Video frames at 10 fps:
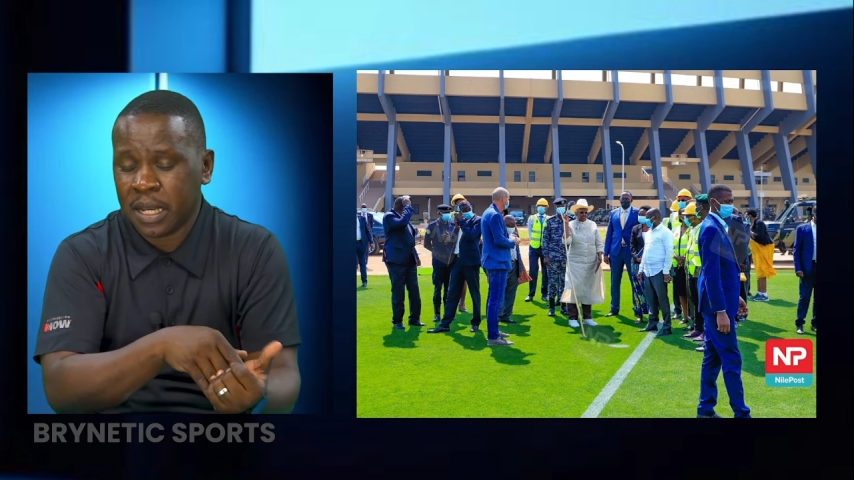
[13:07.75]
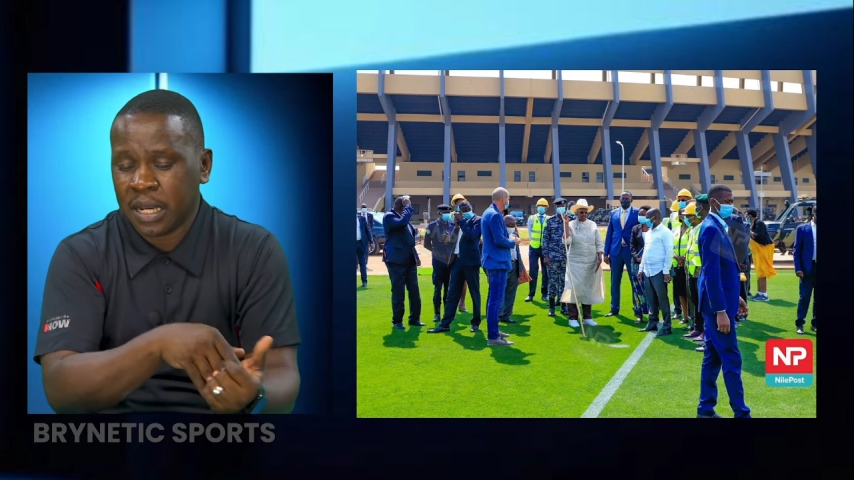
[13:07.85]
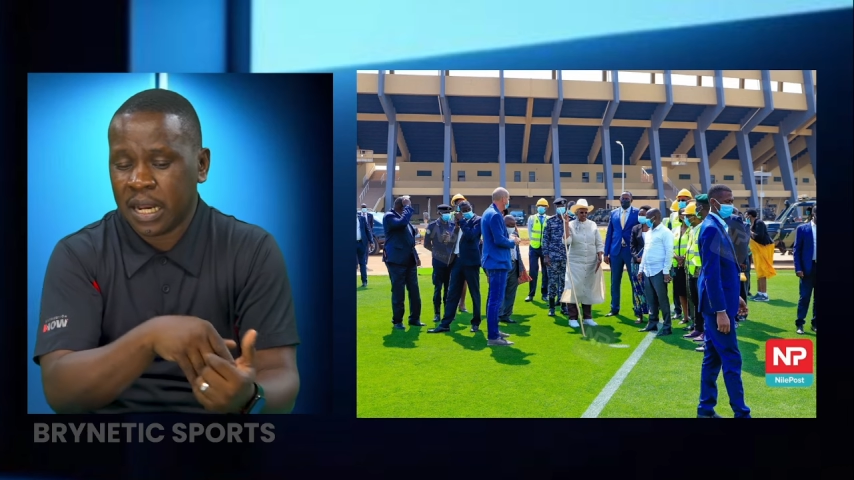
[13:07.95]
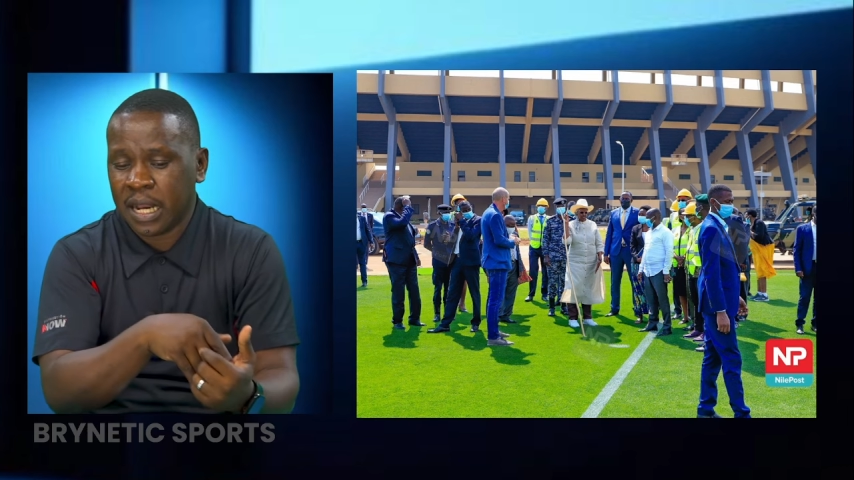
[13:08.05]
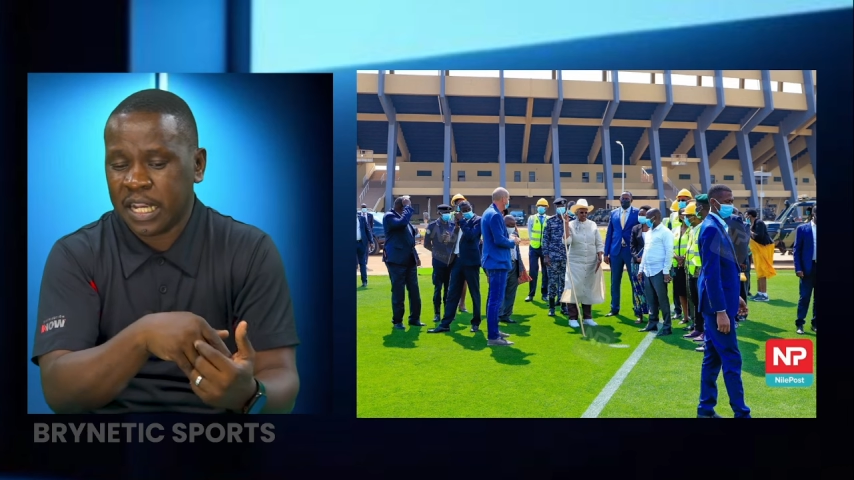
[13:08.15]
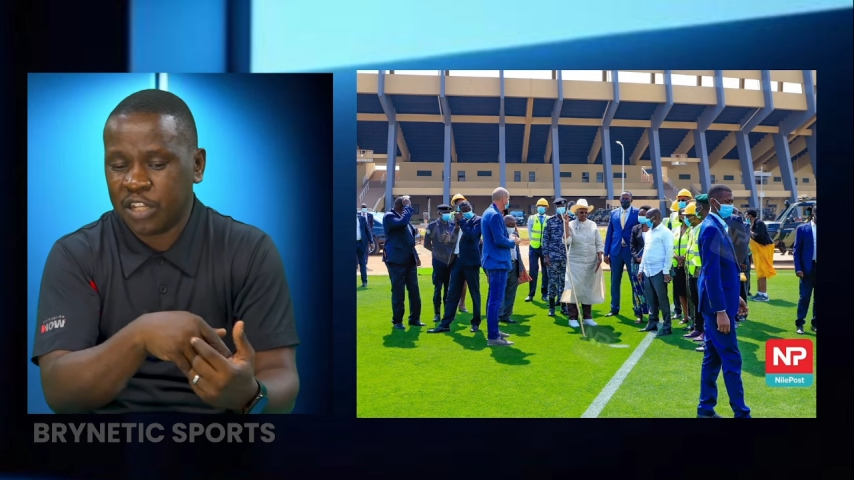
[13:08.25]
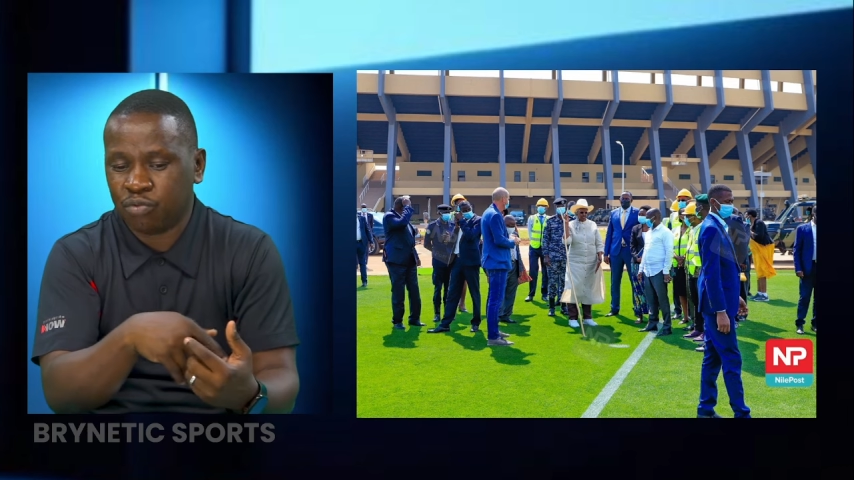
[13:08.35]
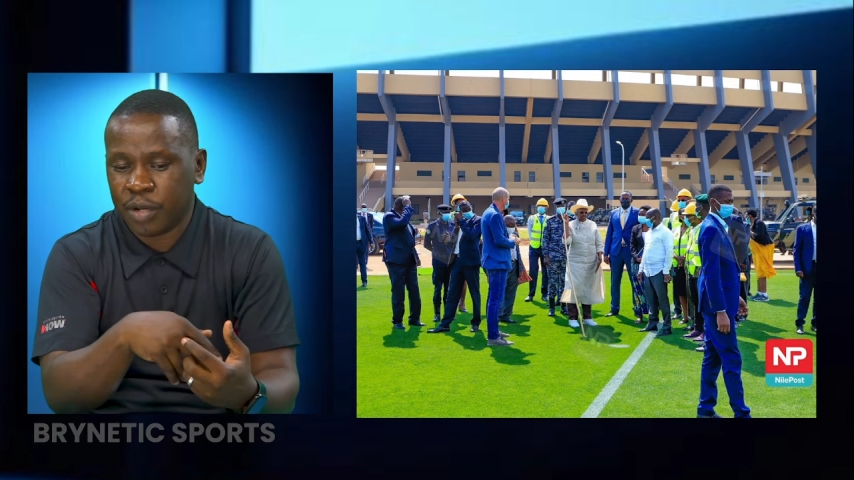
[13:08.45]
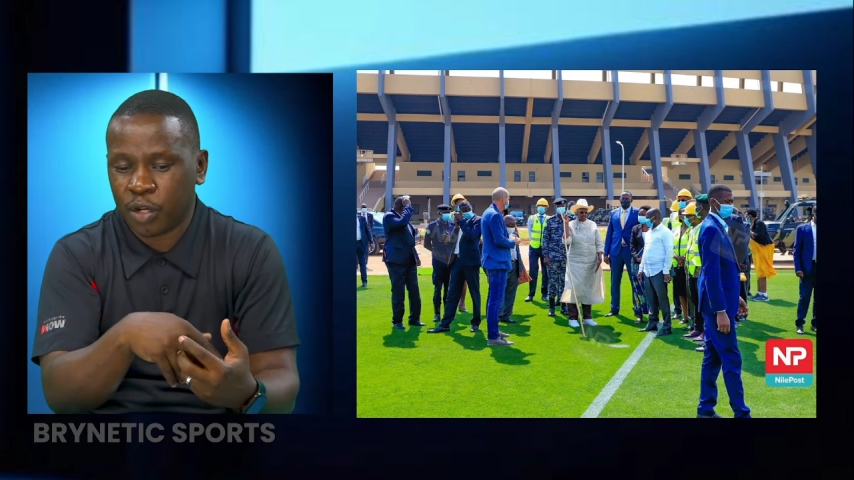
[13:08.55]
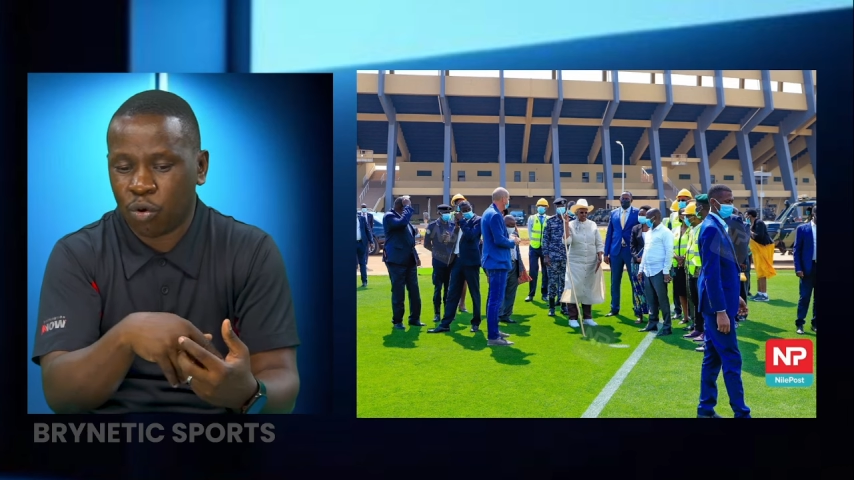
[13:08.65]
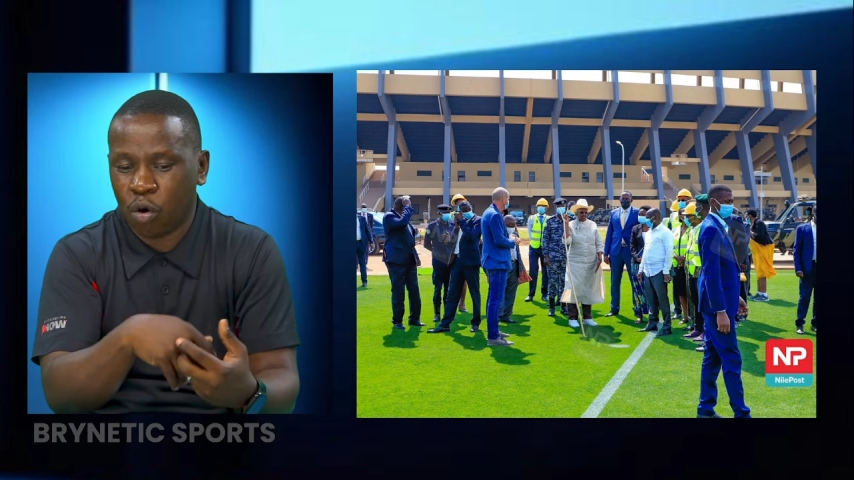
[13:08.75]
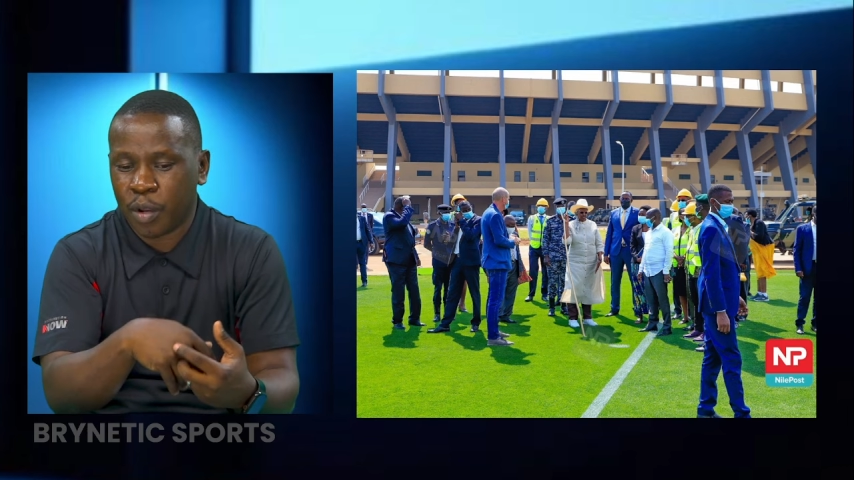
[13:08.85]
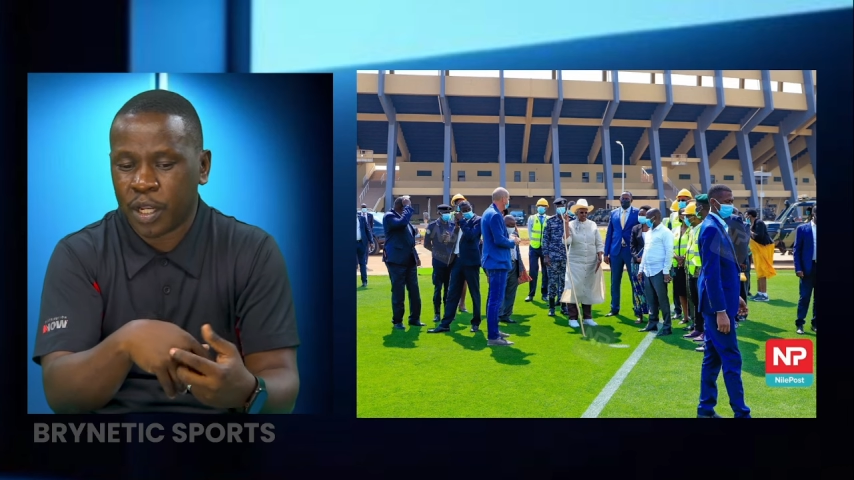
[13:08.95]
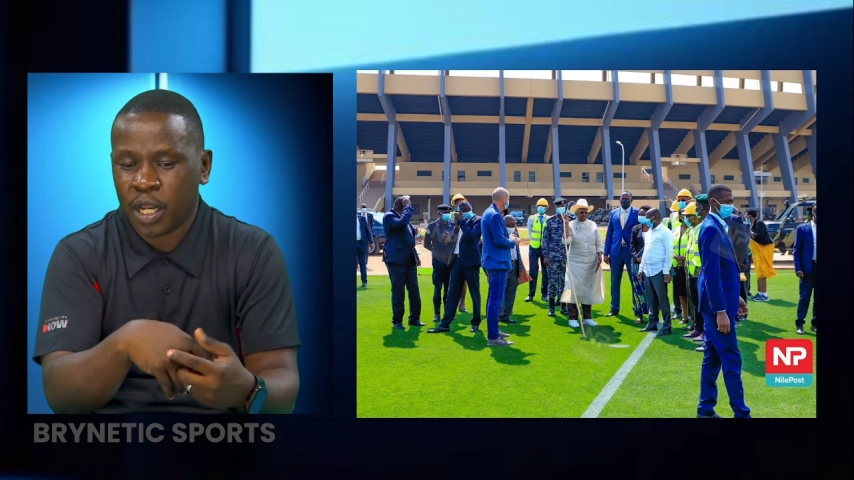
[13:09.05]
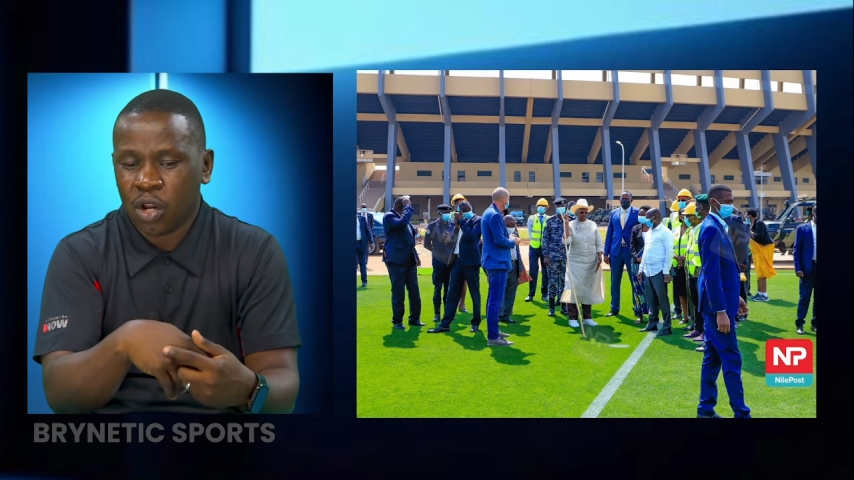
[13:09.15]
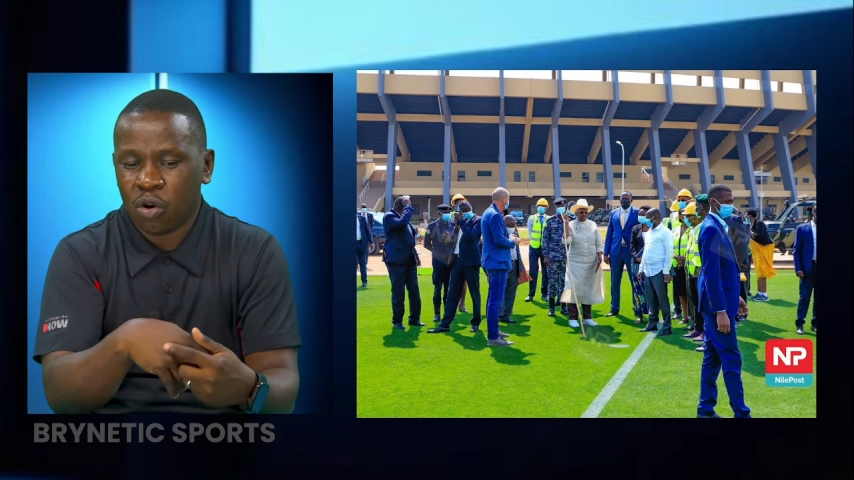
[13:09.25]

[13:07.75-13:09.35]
uh, is really going,